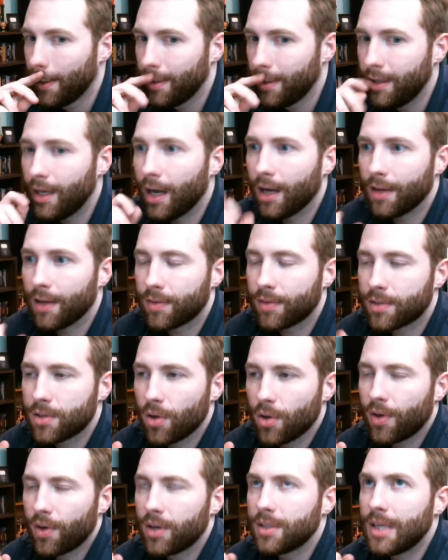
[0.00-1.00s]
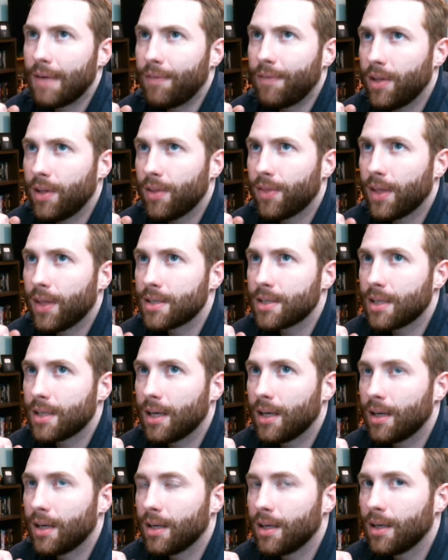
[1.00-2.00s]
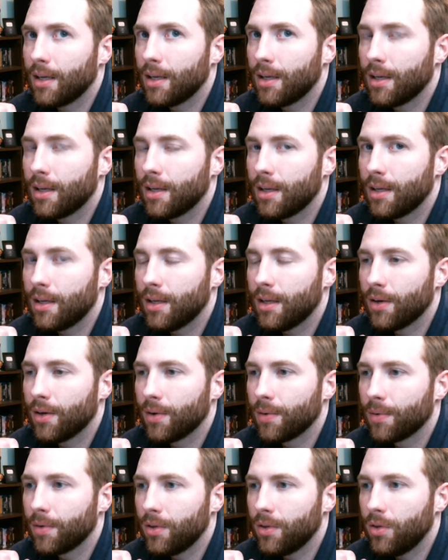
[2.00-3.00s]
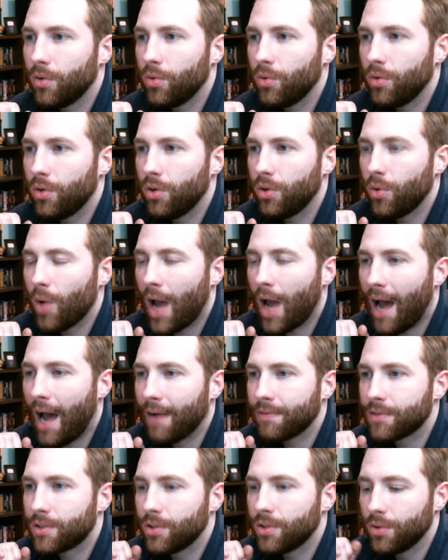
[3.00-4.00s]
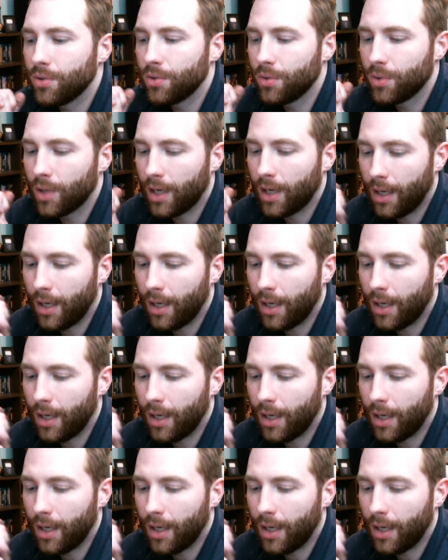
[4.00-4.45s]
Yeah, so there are definitely things that, you have to,